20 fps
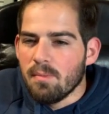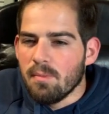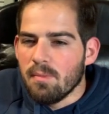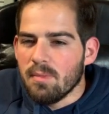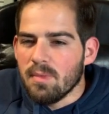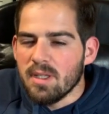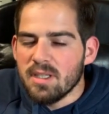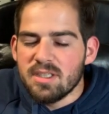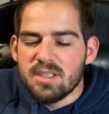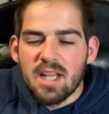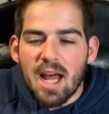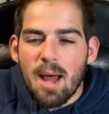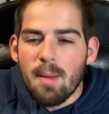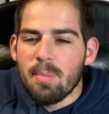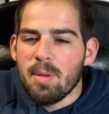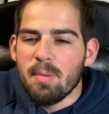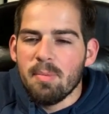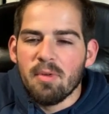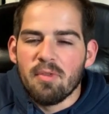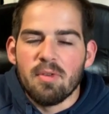stop
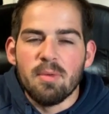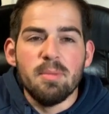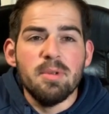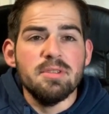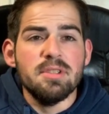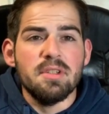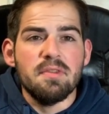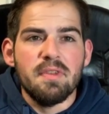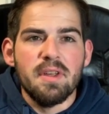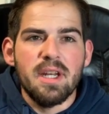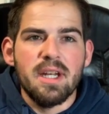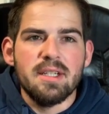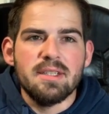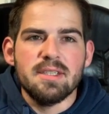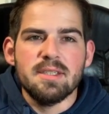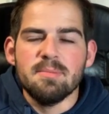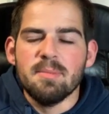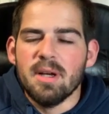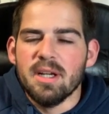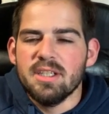people from using Phoenix
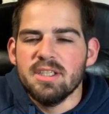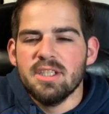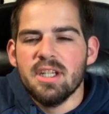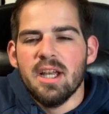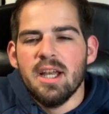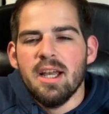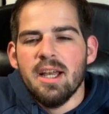as much,